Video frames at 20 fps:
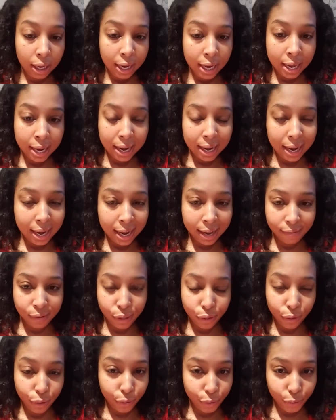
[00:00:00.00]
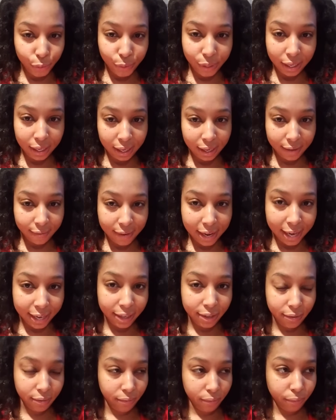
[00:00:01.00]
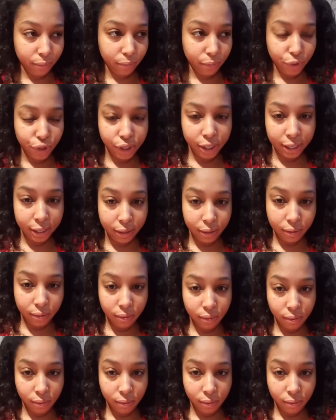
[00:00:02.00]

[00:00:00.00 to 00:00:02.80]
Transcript: And I didn't have to go through any of that shit